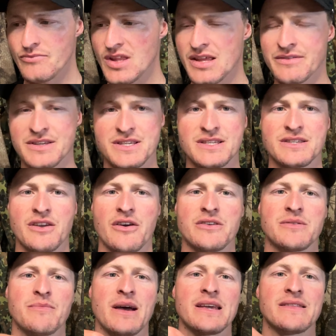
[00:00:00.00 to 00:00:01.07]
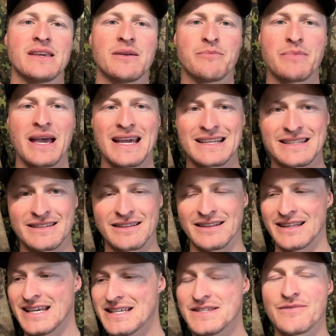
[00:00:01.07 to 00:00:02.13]
this is going to make the impact
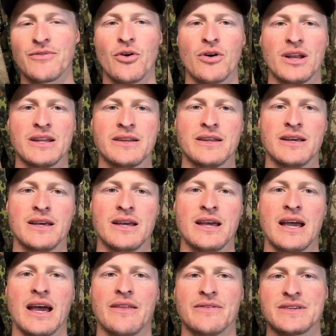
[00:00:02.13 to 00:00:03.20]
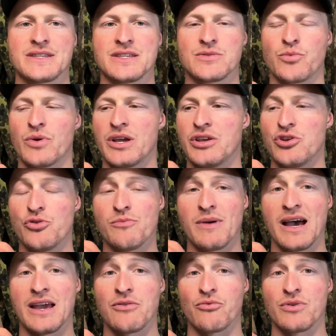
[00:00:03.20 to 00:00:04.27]
less violent, and this is where you
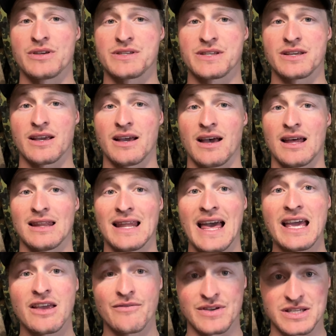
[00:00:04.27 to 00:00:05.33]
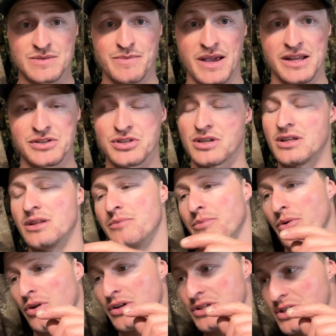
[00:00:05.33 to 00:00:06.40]
may risk a lack of expansion and the
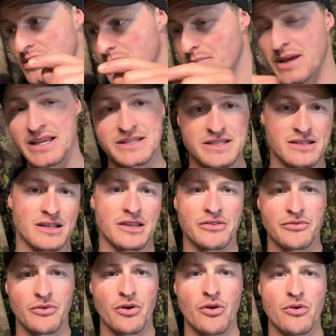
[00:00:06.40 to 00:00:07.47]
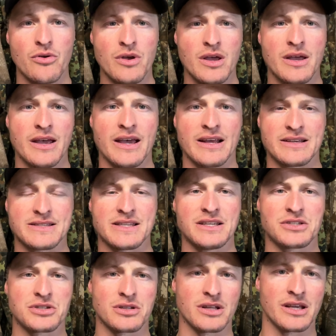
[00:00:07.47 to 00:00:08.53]
bullet just penciling through and
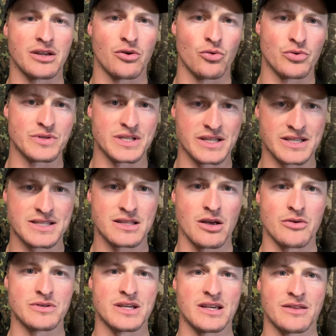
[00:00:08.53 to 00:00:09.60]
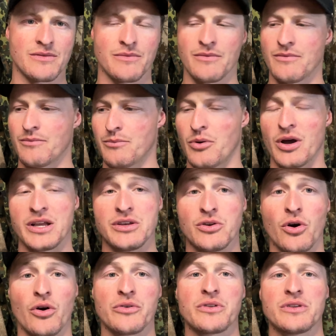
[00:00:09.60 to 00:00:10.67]
essentially causing a slow death by
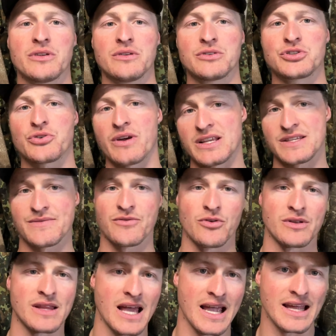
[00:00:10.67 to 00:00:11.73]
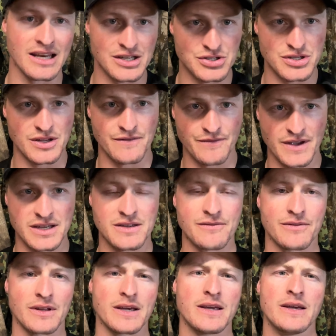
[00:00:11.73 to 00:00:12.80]
not transferring that energy
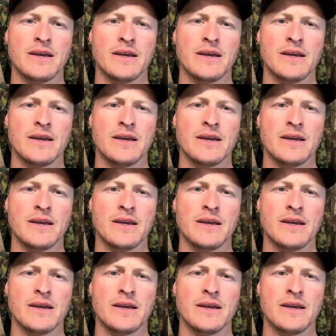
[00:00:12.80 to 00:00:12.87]
effectively.